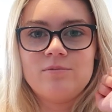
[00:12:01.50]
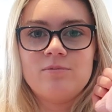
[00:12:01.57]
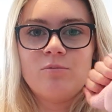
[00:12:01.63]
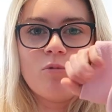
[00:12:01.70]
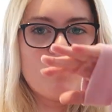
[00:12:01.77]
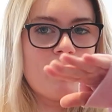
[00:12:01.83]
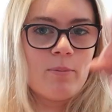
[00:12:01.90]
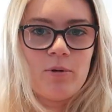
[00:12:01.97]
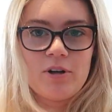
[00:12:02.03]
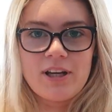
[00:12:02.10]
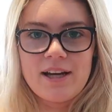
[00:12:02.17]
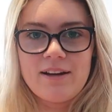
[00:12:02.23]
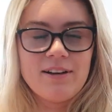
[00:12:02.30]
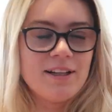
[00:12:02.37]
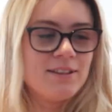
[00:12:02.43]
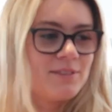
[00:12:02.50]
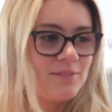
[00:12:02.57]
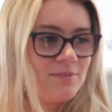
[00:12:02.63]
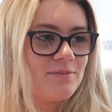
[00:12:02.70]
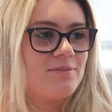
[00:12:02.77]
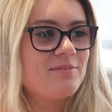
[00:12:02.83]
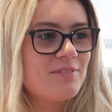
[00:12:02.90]
what my body count is.
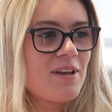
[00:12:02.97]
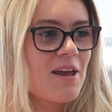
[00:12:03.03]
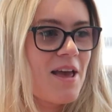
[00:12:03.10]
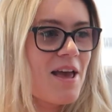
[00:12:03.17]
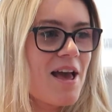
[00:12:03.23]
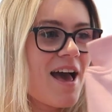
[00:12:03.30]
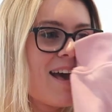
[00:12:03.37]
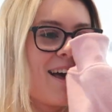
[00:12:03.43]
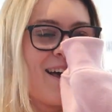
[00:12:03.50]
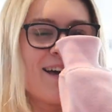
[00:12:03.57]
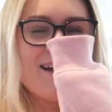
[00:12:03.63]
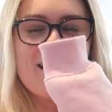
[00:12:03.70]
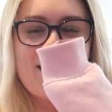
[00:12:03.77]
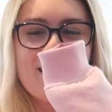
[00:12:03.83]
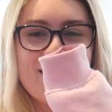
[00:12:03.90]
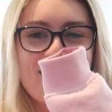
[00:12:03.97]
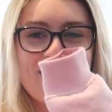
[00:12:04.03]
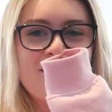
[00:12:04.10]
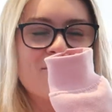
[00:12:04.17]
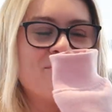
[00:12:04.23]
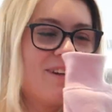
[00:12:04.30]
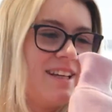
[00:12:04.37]
I
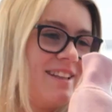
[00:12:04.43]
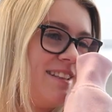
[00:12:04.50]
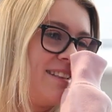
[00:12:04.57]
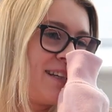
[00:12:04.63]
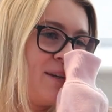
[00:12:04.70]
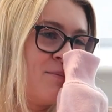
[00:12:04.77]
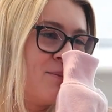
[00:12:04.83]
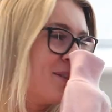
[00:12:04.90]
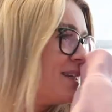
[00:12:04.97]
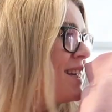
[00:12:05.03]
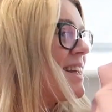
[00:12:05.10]
love playing these games.